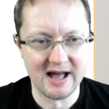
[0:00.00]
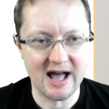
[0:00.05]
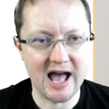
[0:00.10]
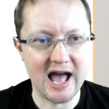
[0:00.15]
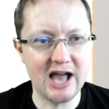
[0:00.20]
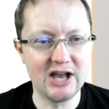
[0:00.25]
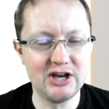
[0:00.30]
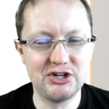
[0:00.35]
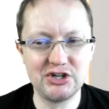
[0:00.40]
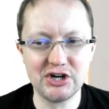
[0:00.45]

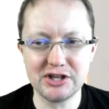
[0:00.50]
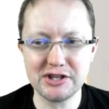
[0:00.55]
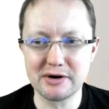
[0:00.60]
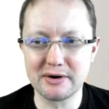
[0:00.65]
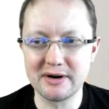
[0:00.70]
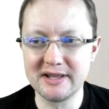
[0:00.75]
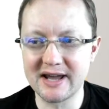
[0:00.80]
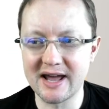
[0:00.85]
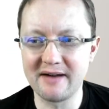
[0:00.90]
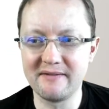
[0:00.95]
I
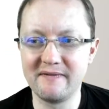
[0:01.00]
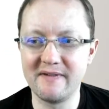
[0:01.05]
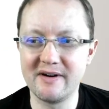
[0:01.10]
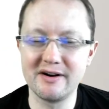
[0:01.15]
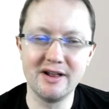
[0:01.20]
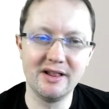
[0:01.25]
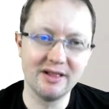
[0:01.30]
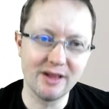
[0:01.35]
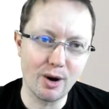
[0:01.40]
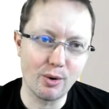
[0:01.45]
generally have
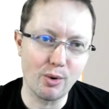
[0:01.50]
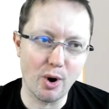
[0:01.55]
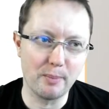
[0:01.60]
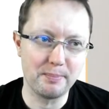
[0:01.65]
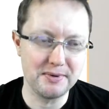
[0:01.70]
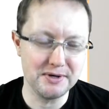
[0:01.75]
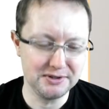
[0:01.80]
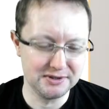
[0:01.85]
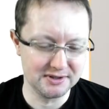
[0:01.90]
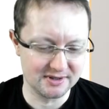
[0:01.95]
very low
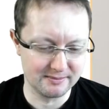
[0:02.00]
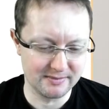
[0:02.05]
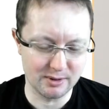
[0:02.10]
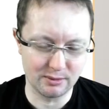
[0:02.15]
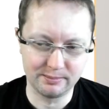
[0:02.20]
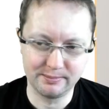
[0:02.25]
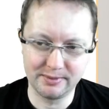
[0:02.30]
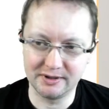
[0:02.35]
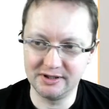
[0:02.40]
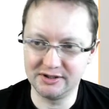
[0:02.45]
opinion
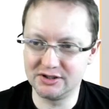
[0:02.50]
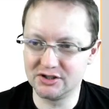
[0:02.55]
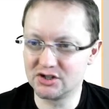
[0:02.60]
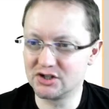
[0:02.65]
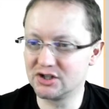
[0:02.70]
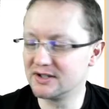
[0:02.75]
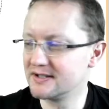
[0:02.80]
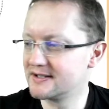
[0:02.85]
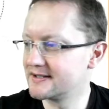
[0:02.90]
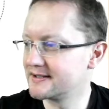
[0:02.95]
about
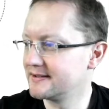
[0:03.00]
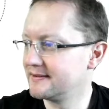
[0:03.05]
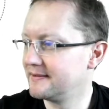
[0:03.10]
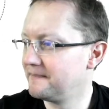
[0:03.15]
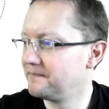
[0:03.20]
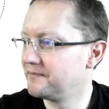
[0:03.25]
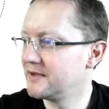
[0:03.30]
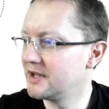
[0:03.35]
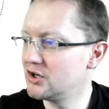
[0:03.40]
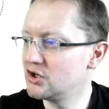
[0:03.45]
politicians
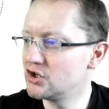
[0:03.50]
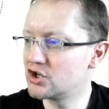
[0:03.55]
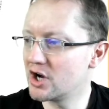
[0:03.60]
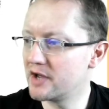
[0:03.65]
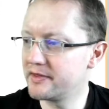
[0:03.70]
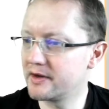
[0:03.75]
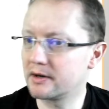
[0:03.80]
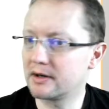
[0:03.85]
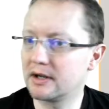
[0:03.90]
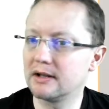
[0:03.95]
in
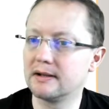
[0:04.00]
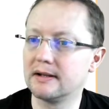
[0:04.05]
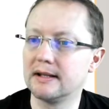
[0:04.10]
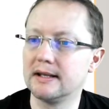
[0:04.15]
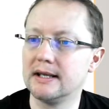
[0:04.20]
general.